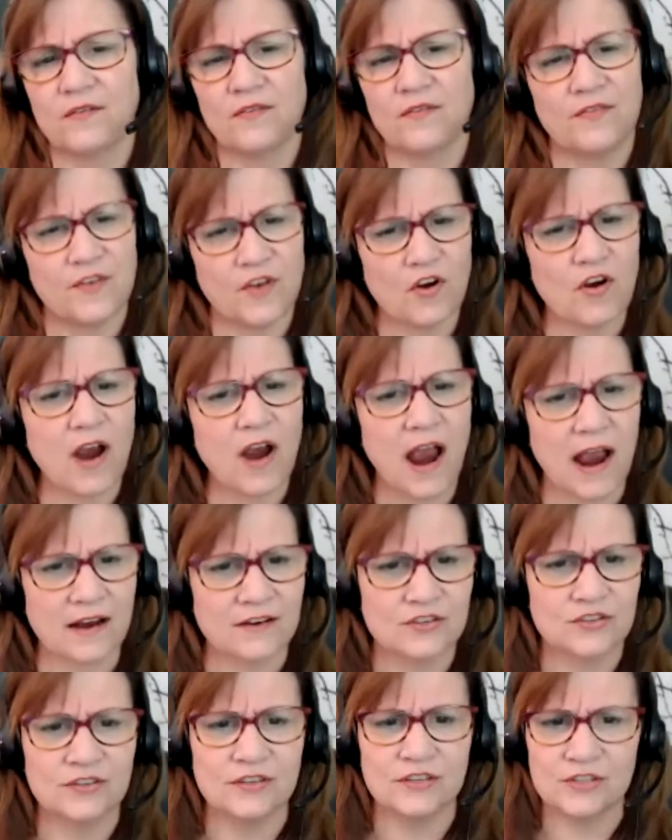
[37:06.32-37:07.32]
There are
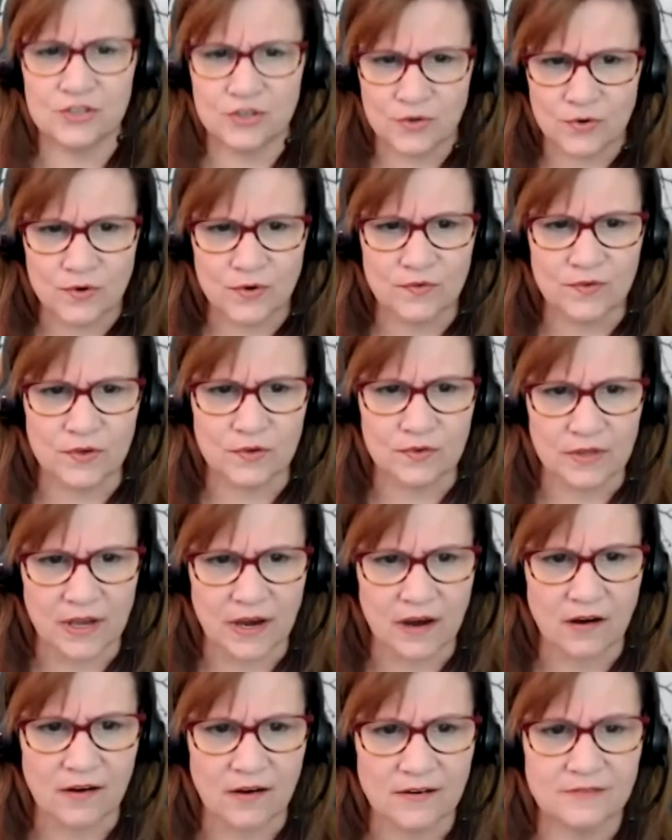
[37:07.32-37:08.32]
actually 2 of you
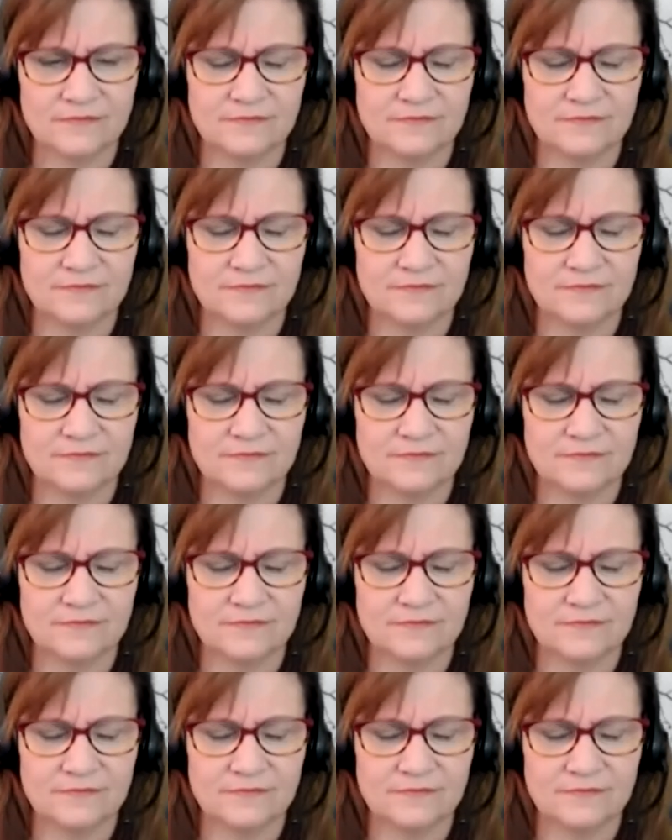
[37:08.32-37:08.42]
there.